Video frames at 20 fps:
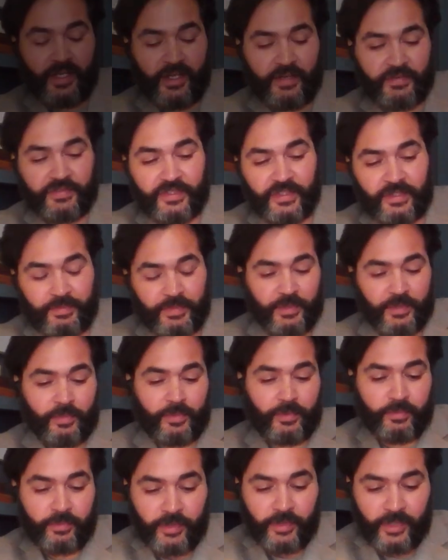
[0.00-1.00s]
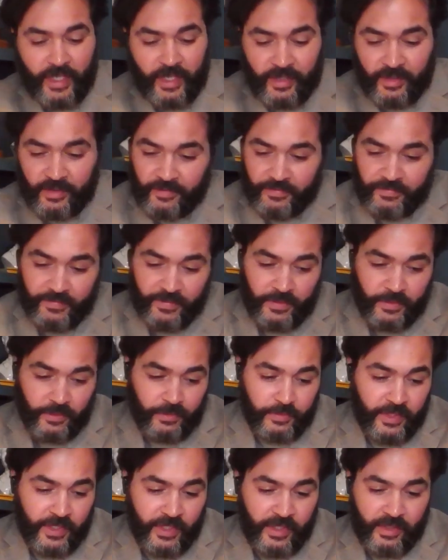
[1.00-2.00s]
have seen people run out of the
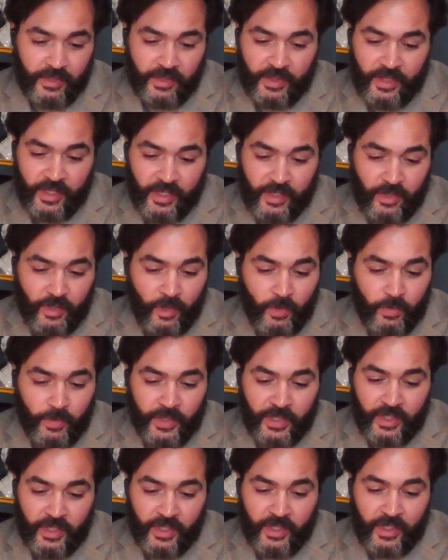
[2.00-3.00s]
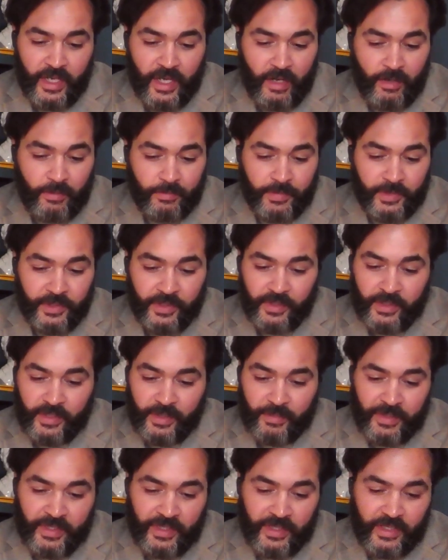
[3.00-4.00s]
field that know it in and out, but
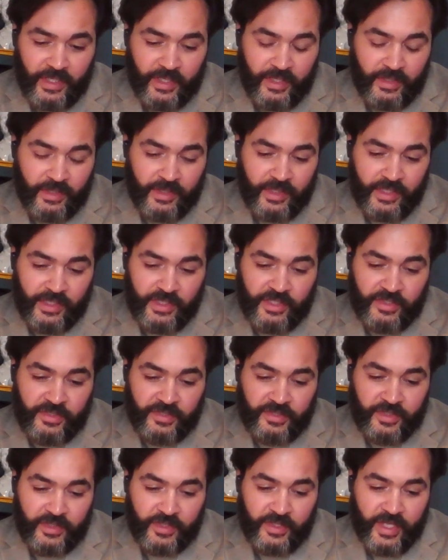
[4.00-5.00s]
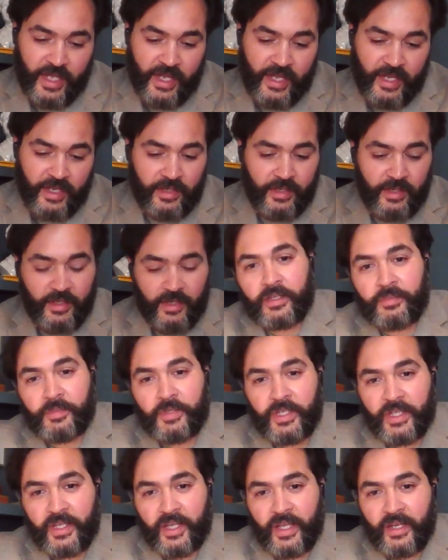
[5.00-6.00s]
I mean they just can't
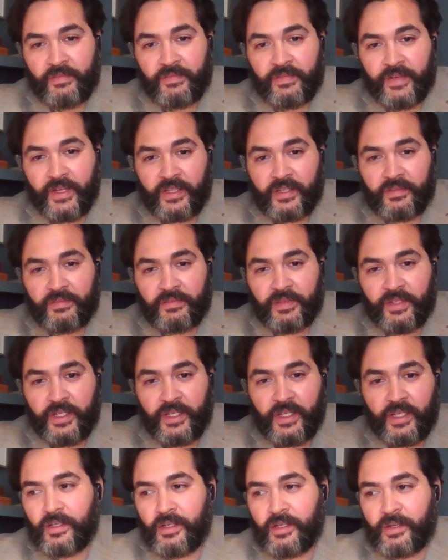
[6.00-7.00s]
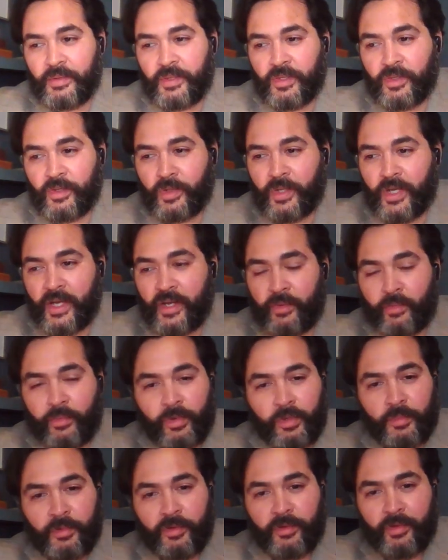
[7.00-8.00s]
communicate effectively. And I mean they'll kind of
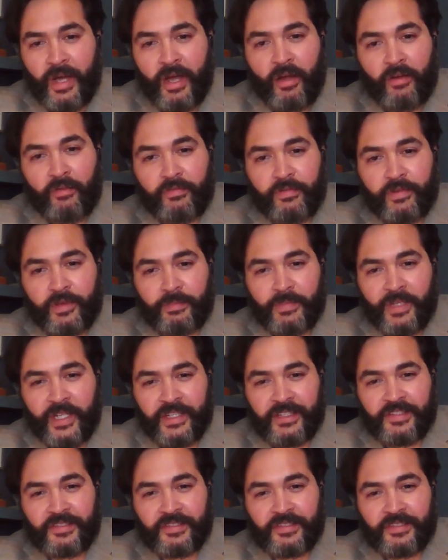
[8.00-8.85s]
roam around from